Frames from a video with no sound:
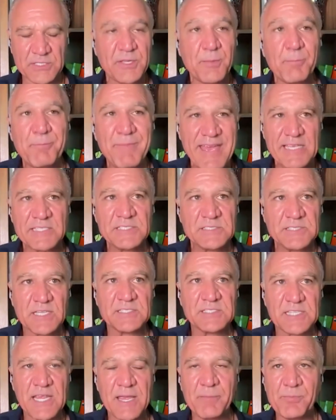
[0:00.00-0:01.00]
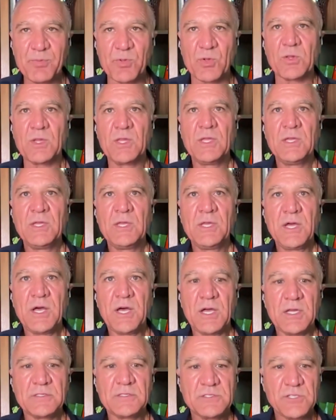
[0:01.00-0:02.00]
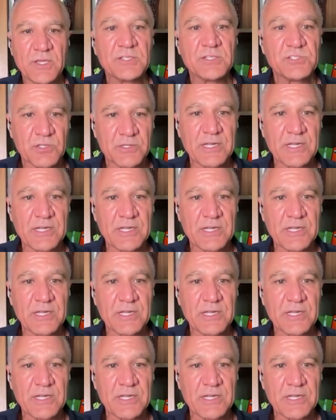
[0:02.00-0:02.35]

The best example to answer